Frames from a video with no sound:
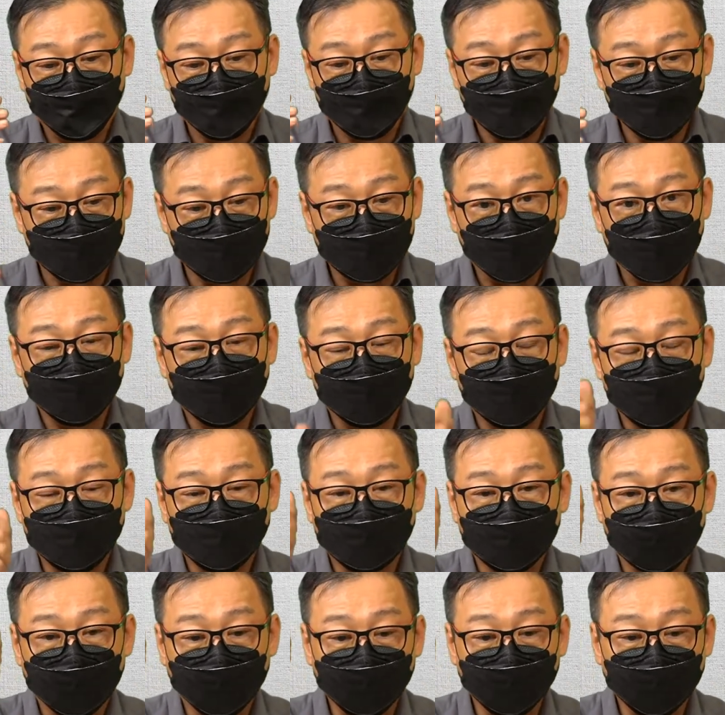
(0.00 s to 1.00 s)
you, can, you
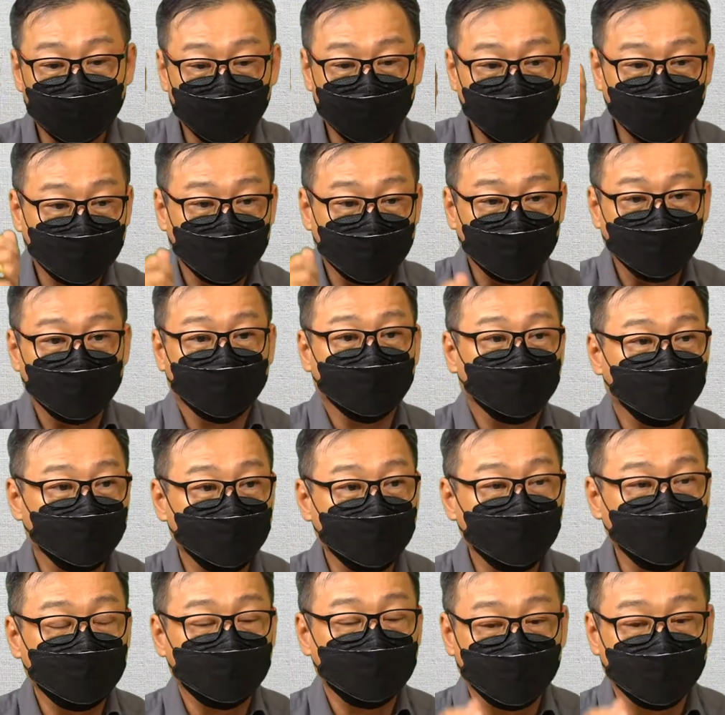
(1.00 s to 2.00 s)
cannot give them the
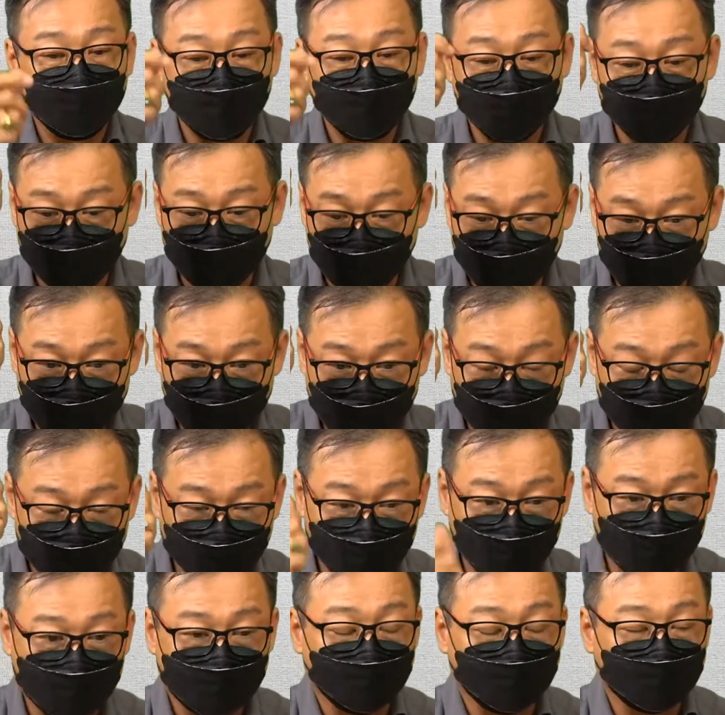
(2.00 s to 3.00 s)
fish, you give them the
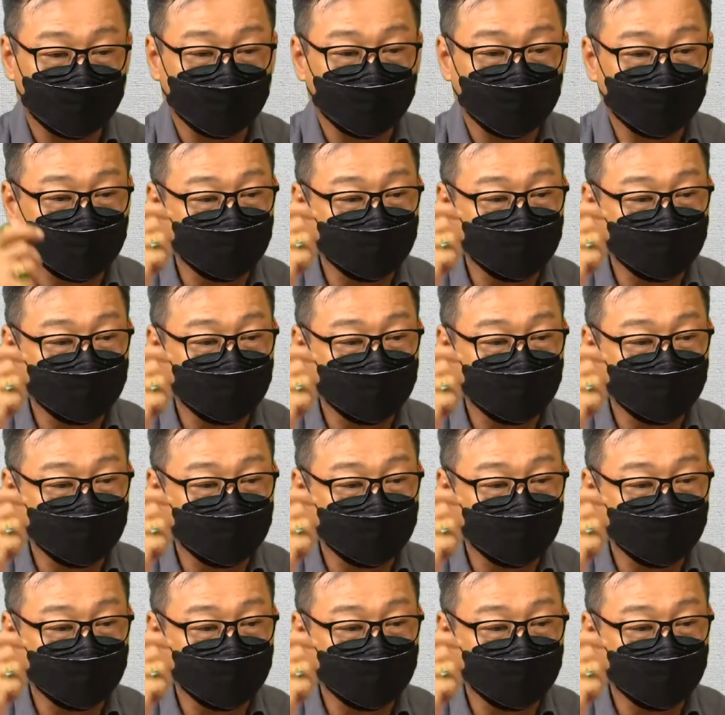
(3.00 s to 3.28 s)
fishing rod.